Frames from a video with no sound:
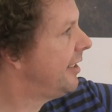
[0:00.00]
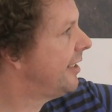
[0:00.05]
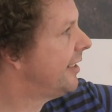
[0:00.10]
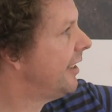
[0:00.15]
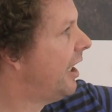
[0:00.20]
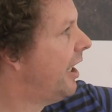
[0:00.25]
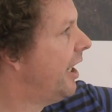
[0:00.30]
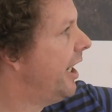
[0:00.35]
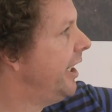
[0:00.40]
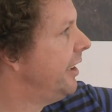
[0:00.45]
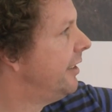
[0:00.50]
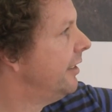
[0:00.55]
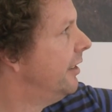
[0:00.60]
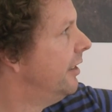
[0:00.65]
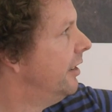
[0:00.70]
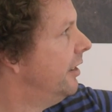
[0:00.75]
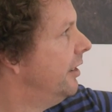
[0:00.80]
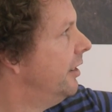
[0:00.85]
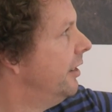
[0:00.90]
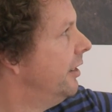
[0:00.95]
slide,
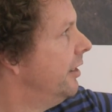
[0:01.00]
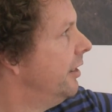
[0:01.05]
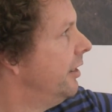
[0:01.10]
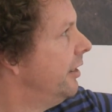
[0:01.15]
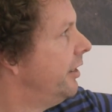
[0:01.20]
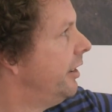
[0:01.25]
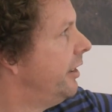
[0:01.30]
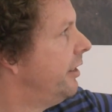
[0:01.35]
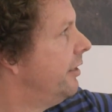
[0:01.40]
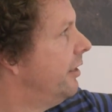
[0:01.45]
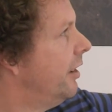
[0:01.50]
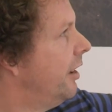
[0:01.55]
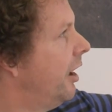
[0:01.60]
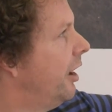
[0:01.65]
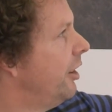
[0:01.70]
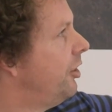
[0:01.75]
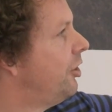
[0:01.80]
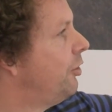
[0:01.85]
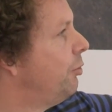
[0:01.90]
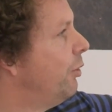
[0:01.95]
I
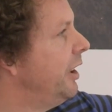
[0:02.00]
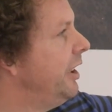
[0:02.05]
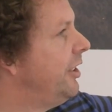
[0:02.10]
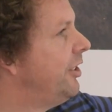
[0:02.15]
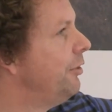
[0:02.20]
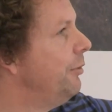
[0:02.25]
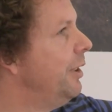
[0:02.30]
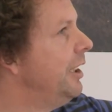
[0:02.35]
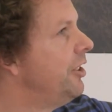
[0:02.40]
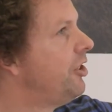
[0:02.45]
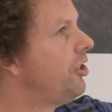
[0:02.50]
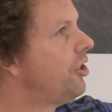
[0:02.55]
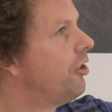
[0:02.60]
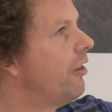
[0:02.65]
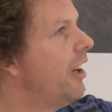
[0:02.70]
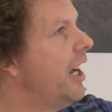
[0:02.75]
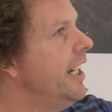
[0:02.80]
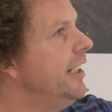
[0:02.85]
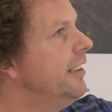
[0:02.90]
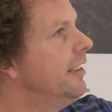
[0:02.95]
just wanted to
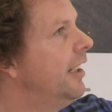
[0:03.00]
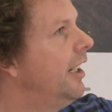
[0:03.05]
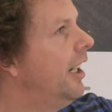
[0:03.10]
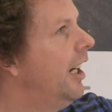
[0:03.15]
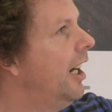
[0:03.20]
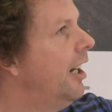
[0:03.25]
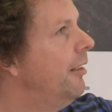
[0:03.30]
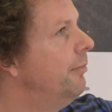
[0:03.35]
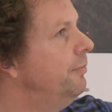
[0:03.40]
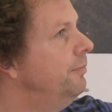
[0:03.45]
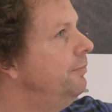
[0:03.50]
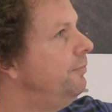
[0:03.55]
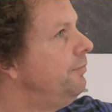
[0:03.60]
illustrate a